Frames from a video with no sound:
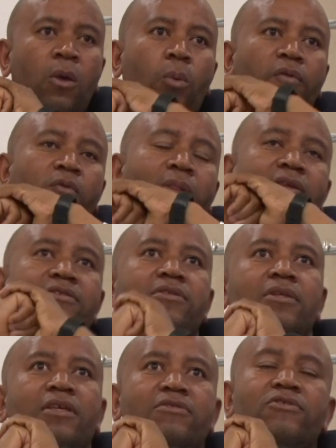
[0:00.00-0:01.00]
we've got a
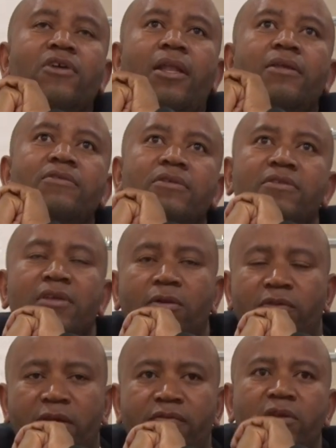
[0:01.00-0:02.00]
serious challenge in
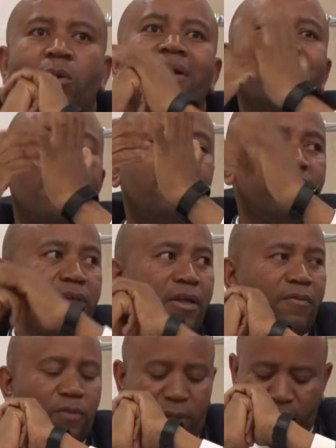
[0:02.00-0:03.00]
South Africa, in
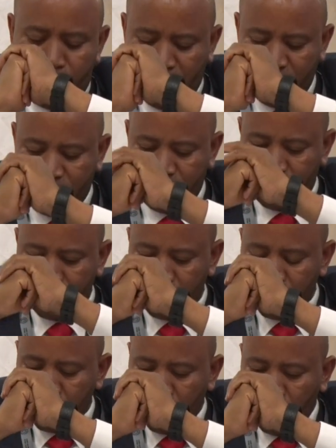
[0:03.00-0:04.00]
Africa for that matter,
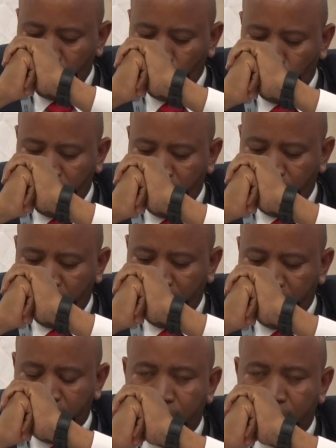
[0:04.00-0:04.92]
whereby